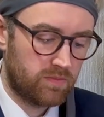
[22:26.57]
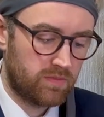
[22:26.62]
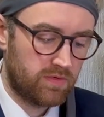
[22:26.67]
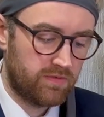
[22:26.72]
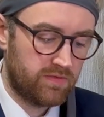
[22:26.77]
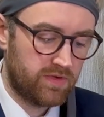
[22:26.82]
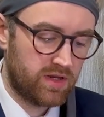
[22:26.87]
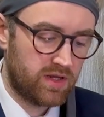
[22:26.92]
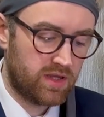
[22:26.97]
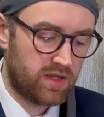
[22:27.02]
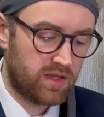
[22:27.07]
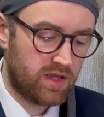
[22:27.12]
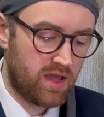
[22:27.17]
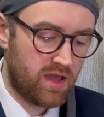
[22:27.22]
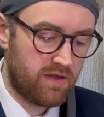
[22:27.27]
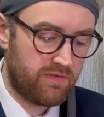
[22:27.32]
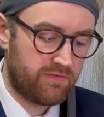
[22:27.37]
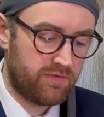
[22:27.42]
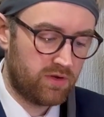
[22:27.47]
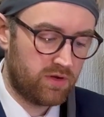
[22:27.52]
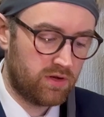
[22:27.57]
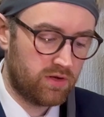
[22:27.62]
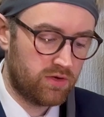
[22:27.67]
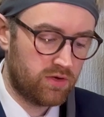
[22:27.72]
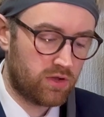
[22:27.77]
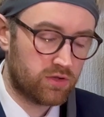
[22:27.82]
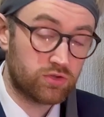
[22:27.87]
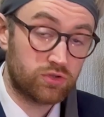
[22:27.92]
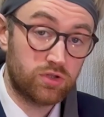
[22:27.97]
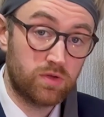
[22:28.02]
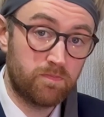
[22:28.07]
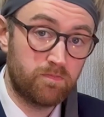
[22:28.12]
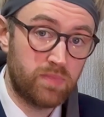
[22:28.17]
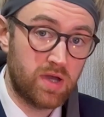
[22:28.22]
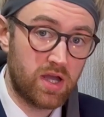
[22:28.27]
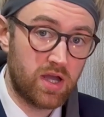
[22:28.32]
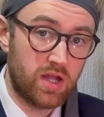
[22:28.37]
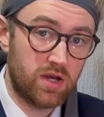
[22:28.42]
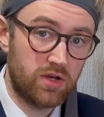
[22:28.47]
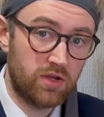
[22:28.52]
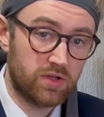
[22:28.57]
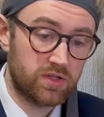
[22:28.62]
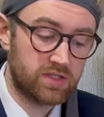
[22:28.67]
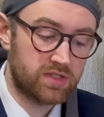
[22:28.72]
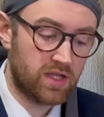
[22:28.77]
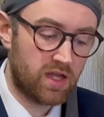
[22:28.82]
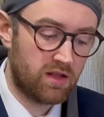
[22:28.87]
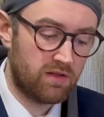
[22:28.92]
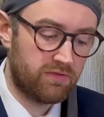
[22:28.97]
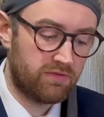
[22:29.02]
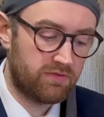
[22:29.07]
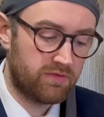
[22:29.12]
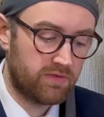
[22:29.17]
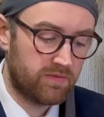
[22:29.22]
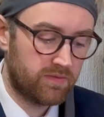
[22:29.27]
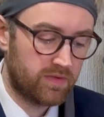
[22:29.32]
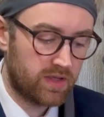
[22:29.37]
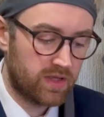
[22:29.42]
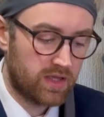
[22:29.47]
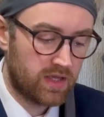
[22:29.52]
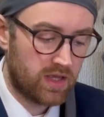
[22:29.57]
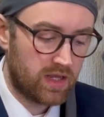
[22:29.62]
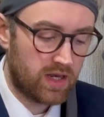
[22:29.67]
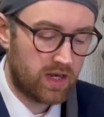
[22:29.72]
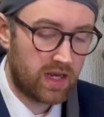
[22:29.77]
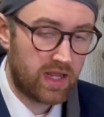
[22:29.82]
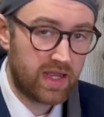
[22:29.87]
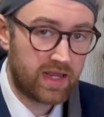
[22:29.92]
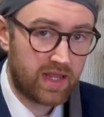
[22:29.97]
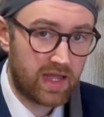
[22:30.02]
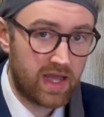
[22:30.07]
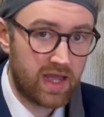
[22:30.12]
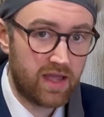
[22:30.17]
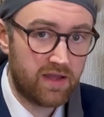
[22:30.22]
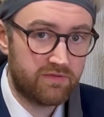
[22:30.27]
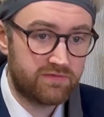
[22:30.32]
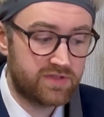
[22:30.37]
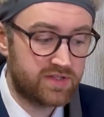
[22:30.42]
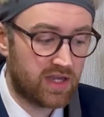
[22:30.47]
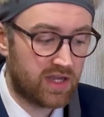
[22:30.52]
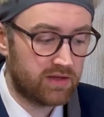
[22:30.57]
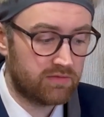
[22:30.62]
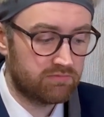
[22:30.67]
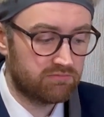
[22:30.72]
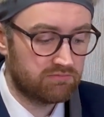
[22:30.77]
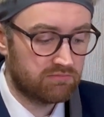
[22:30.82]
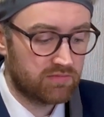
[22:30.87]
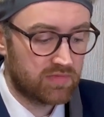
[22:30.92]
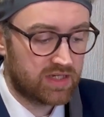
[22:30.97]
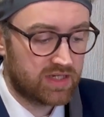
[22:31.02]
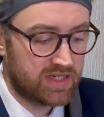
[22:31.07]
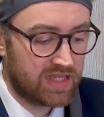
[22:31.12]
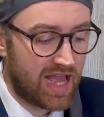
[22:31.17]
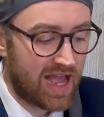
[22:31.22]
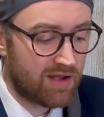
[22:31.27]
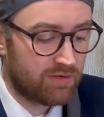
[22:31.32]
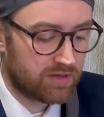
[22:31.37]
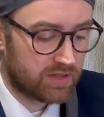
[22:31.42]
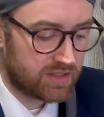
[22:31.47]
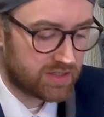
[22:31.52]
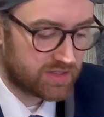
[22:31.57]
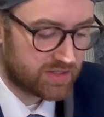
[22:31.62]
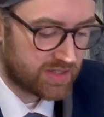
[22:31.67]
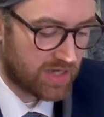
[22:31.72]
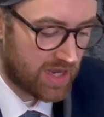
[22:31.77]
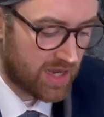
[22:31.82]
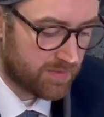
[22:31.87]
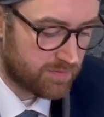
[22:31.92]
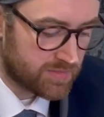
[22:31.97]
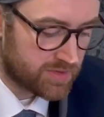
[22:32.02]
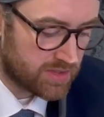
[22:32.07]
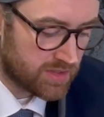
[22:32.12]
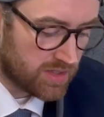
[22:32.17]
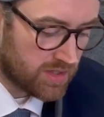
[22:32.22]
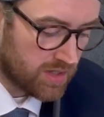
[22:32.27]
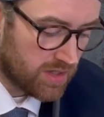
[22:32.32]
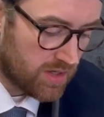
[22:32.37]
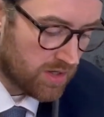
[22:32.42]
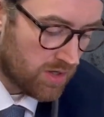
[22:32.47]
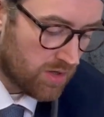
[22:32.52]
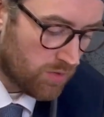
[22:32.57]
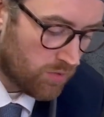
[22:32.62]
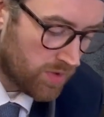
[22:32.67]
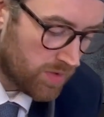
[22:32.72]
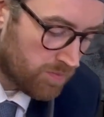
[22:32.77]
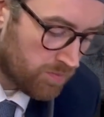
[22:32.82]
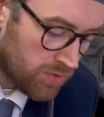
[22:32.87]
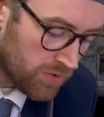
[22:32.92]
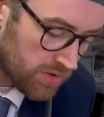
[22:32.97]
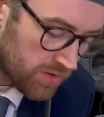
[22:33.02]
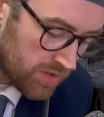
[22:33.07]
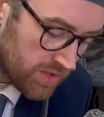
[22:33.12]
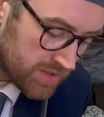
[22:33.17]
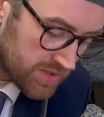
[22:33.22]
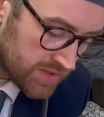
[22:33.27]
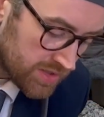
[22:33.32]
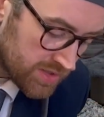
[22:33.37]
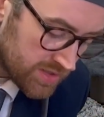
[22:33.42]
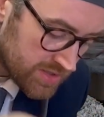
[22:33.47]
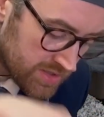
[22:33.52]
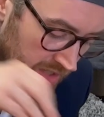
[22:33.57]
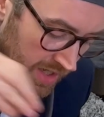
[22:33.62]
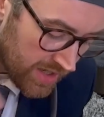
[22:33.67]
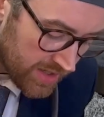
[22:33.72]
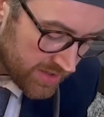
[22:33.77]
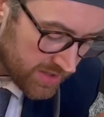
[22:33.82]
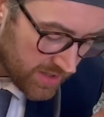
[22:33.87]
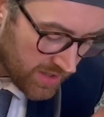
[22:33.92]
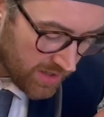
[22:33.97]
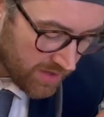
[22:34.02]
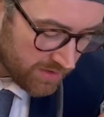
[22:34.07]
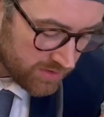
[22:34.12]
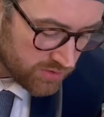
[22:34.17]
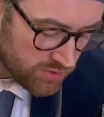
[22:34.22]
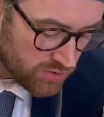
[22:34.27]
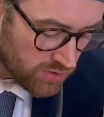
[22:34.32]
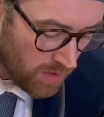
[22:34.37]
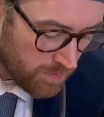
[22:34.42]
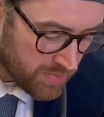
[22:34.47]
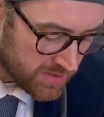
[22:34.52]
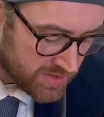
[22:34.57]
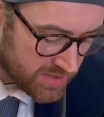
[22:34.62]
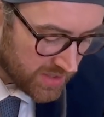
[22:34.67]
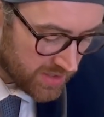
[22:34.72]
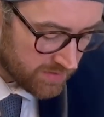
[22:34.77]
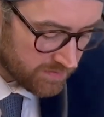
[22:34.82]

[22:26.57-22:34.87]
Very careful not to burn yourself, like I have done countless times. We put this inside here, drop it